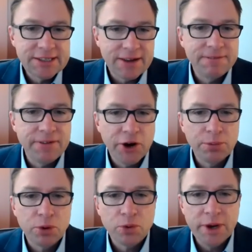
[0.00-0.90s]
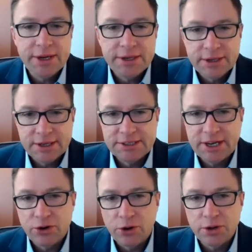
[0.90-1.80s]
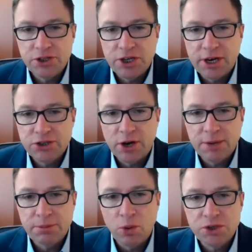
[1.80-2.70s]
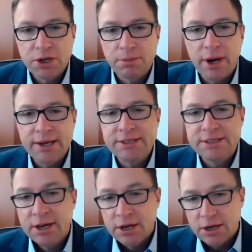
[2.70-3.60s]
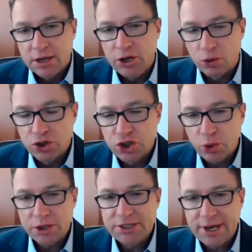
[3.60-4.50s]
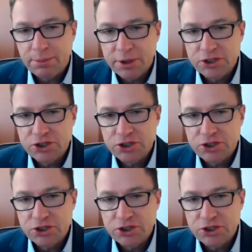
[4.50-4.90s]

that variable rate technology I talk about, which combines, soil sampling,